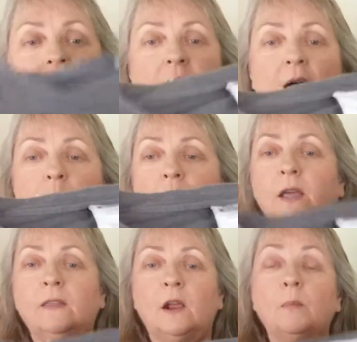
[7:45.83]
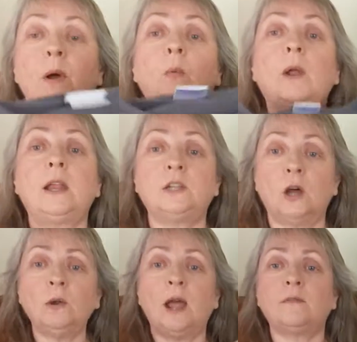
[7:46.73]
of fabric in there. But what I
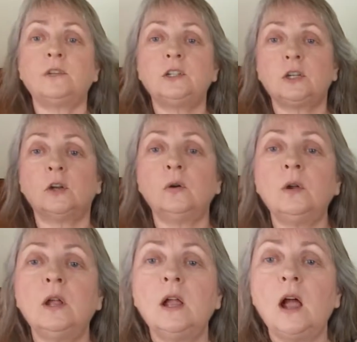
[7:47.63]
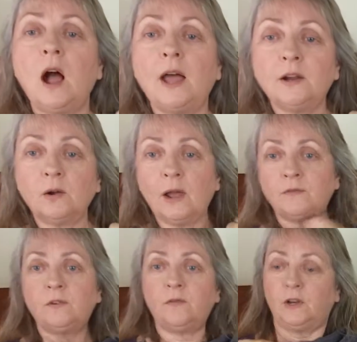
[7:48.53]
don't have to do, I don't have
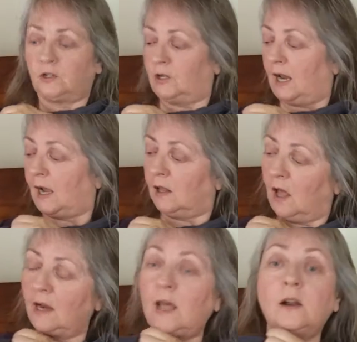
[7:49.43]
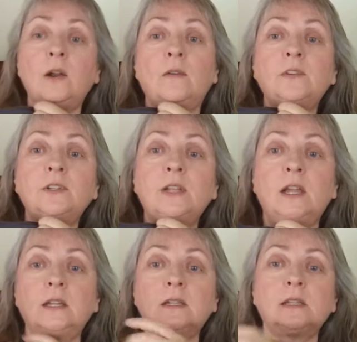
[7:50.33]
to finish a neckline, I don't have to
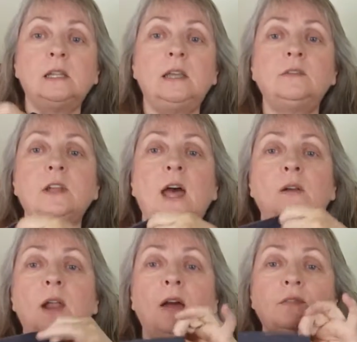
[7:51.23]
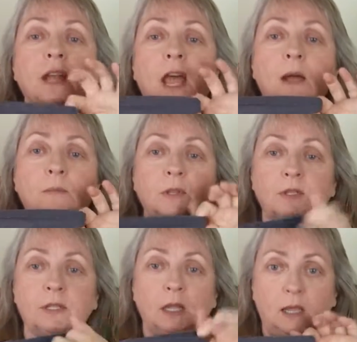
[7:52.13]
set in sleeves, I don't have to hem the
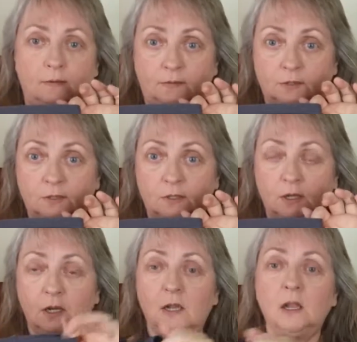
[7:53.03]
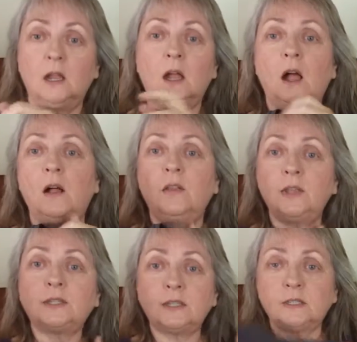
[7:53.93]
sleeves.
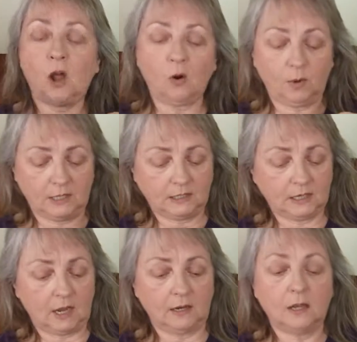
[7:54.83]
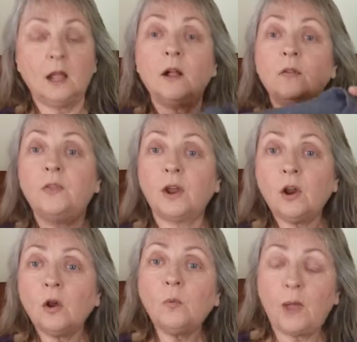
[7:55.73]
This is already done. There
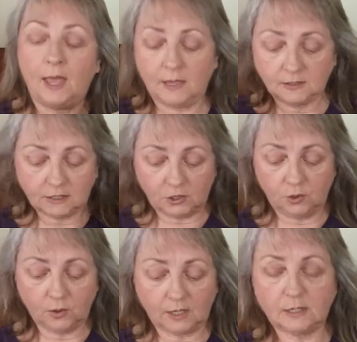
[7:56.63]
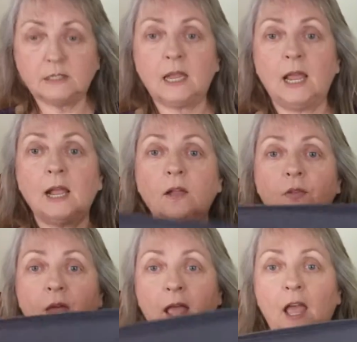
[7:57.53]
are ways that you can
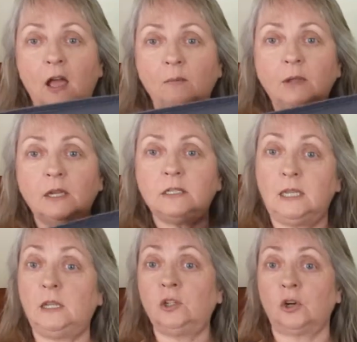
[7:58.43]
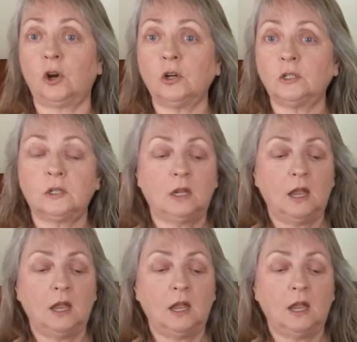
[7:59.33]
take the hem in a t-shirt,